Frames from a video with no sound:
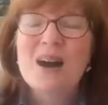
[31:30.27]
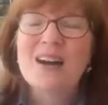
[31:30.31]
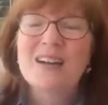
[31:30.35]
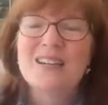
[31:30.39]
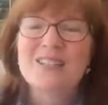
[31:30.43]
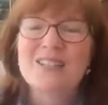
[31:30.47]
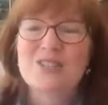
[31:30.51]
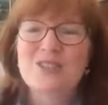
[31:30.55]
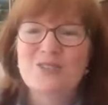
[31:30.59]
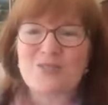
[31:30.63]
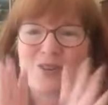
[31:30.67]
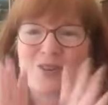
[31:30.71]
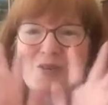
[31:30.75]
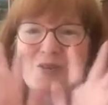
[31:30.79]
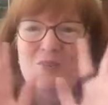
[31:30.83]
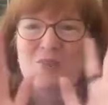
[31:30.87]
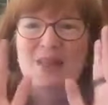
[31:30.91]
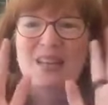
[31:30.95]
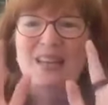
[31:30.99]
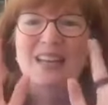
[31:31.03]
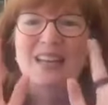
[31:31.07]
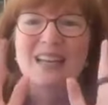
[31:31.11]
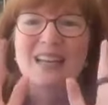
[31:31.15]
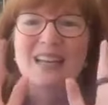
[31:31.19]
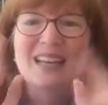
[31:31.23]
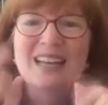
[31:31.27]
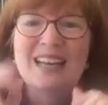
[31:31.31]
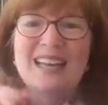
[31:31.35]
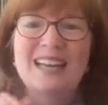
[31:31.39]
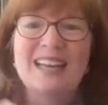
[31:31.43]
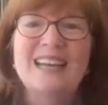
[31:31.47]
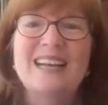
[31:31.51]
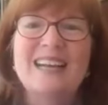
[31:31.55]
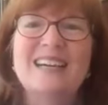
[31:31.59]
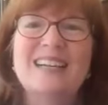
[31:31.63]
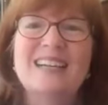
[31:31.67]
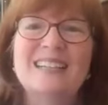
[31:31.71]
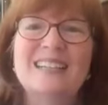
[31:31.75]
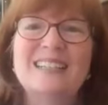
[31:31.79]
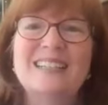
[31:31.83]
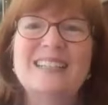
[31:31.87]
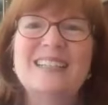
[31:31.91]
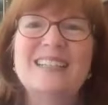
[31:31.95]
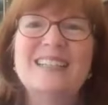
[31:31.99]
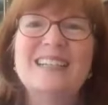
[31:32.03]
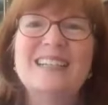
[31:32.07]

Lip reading: much for being here.